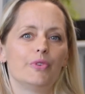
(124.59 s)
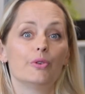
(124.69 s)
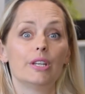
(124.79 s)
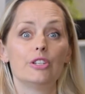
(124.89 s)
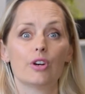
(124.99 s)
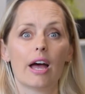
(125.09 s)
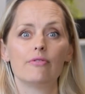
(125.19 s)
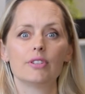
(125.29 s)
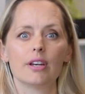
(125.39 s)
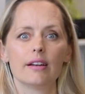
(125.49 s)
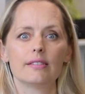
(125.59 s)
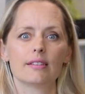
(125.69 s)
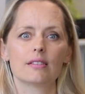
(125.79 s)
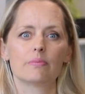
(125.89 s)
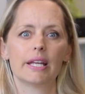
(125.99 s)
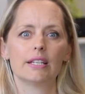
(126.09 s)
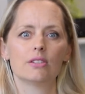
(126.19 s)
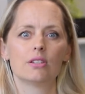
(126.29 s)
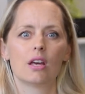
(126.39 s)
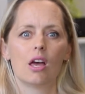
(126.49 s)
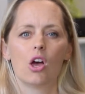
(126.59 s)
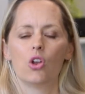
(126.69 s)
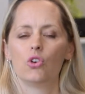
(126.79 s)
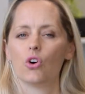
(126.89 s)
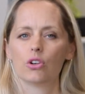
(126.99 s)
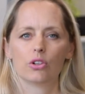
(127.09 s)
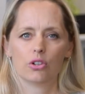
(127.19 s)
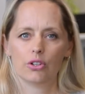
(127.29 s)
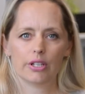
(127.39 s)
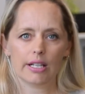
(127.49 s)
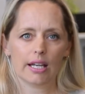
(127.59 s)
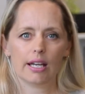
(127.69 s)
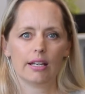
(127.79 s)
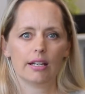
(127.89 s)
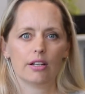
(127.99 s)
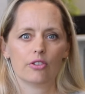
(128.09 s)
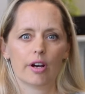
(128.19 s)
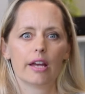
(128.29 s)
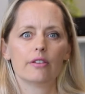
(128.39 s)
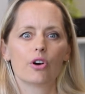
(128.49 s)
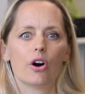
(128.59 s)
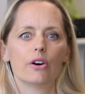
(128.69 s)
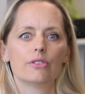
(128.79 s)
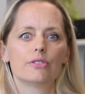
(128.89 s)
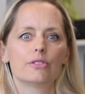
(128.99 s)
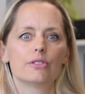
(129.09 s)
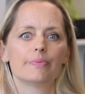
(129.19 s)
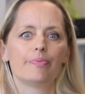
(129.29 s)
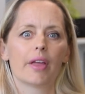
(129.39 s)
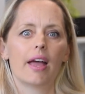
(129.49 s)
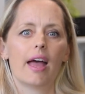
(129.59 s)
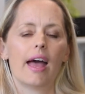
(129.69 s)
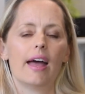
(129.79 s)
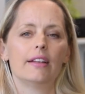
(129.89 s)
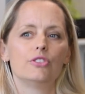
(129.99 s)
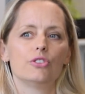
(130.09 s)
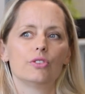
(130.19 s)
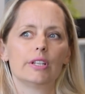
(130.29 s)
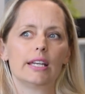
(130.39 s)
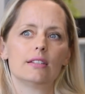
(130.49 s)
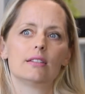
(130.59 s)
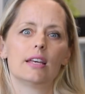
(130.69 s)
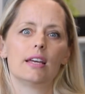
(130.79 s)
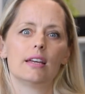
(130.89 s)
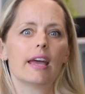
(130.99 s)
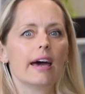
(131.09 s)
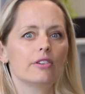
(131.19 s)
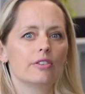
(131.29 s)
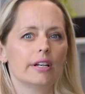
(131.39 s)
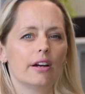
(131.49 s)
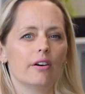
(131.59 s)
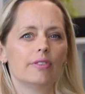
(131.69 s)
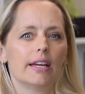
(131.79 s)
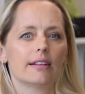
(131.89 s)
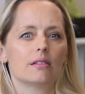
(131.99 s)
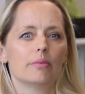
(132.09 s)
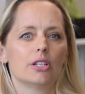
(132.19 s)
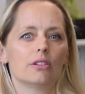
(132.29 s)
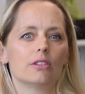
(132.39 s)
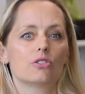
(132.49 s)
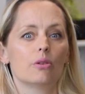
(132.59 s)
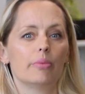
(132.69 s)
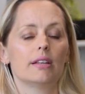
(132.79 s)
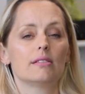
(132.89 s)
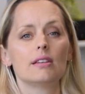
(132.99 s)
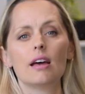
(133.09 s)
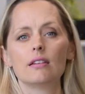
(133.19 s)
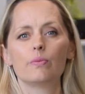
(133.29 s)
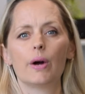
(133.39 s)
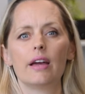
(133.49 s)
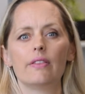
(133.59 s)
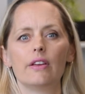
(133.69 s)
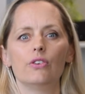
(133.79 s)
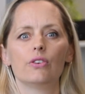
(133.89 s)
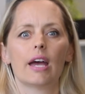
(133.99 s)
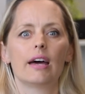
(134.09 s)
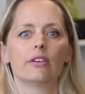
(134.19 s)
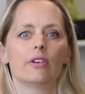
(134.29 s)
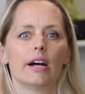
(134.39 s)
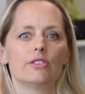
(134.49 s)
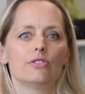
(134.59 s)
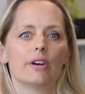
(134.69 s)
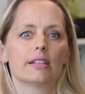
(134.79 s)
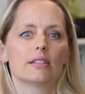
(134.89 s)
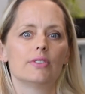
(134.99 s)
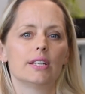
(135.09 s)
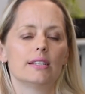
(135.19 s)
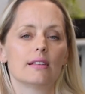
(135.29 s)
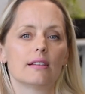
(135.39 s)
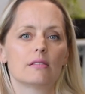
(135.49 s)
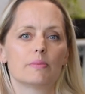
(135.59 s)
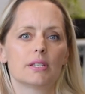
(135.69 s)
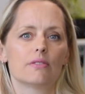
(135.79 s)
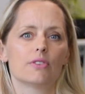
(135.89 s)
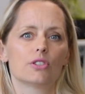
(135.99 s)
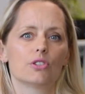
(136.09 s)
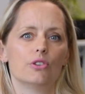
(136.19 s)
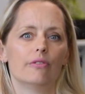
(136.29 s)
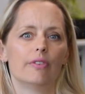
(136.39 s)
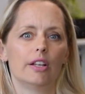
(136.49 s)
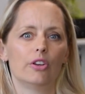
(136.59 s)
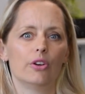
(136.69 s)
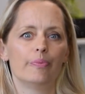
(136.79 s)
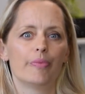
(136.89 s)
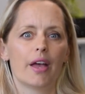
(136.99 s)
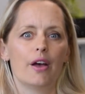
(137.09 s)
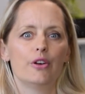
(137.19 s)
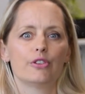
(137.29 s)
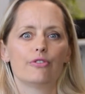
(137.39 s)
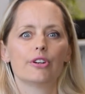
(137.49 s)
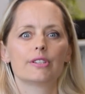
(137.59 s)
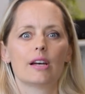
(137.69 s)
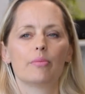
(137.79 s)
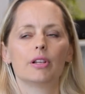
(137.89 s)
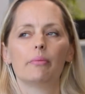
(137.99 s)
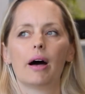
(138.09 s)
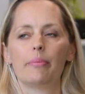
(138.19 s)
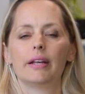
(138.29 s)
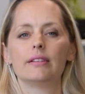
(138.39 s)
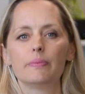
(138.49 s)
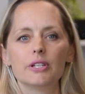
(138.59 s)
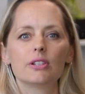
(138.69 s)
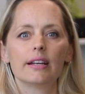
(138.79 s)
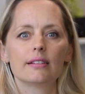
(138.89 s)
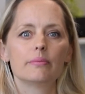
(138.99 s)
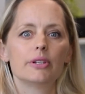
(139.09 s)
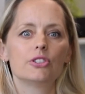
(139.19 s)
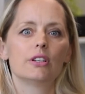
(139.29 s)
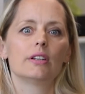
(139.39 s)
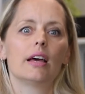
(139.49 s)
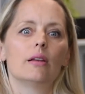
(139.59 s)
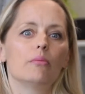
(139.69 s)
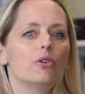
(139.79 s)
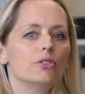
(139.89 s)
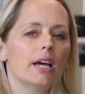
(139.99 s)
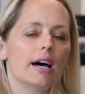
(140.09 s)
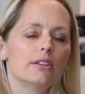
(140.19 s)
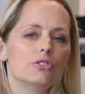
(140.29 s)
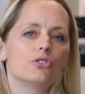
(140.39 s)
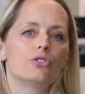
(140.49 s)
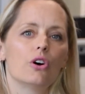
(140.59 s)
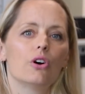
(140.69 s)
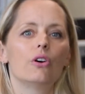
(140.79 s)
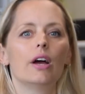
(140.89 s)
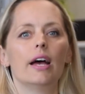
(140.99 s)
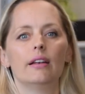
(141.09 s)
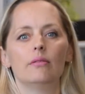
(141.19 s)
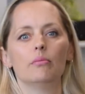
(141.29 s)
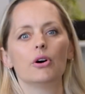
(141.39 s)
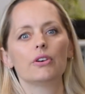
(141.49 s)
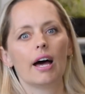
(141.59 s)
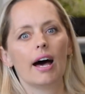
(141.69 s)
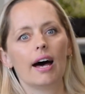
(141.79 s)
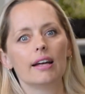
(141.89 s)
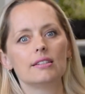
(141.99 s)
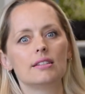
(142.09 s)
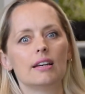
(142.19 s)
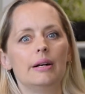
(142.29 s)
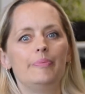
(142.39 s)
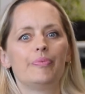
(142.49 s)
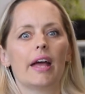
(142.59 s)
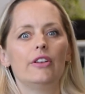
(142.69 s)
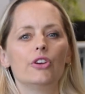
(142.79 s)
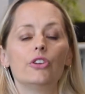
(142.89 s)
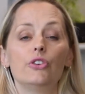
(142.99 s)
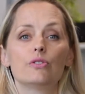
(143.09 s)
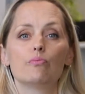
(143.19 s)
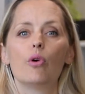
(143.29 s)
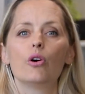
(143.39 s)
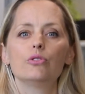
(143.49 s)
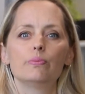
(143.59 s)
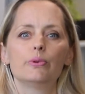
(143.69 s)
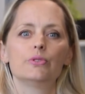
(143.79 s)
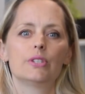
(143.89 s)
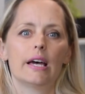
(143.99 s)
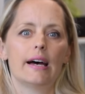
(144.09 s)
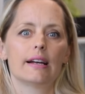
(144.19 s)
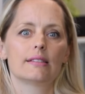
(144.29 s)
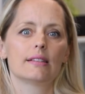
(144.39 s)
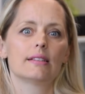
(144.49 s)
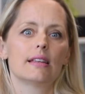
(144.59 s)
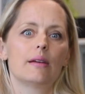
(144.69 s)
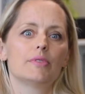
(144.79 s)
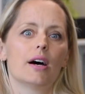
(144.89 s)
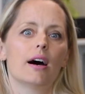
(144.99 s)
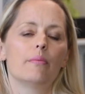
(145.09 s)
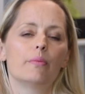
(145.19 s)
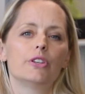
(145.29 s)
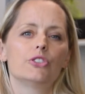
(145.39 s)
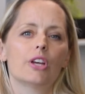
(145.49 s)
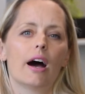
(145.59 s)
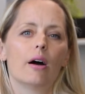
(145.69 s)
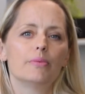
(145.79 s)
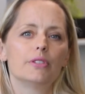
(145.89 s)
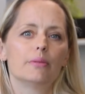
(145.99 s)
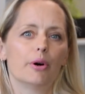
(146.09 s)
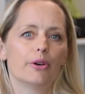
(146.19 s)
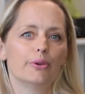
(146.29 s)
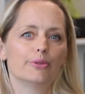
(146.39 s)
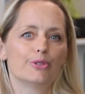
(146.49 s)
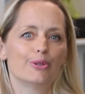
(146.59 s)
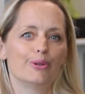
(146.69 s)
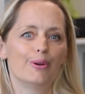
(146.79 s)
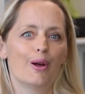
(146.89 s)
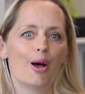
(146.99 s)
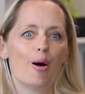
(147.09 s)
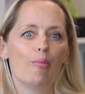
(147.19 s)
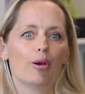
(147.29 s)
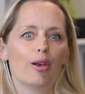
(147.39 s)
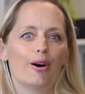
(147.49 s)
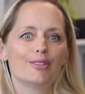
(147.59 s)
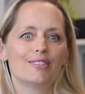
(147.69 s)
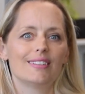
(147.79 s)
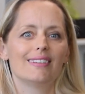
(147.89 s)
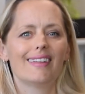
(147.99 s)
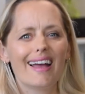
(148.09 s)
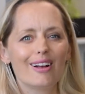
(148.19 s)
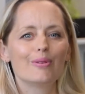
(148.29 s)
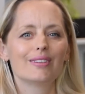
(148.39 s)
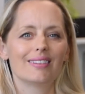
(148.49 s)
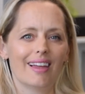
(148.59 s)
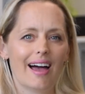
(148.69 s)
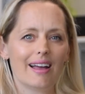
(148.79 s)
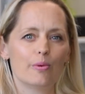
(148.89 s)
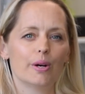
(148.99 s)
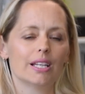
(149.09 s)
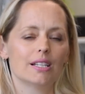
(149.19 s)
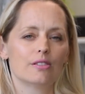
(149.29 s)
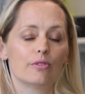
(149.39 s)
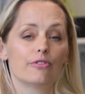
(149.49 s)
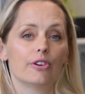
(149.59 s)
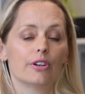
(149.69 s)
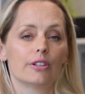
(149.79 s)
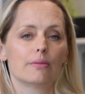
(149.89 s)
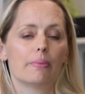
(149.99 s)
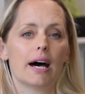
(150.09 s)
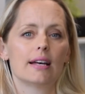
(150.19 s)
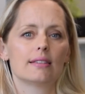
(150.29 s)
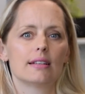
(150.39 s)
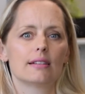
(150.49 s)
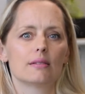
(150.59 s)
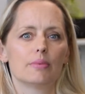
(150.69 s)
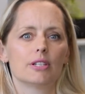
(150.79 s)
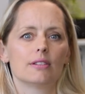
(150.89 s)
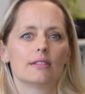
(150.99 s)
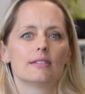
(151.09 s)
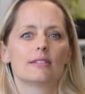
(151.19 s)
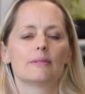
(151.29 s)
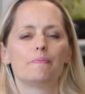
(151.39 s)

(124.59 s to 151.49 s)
You'll need your advertising spend, not including any creative costs, and you'll need the category of the exhibition. This could be a standard way that you categorize your activities that are specific to your venue. So for example, it might be special exhibition and multi-artist show and modern art, and you can use multiple tags at the same time, which helps the model to plot like with like when it's referring to past exhibitions.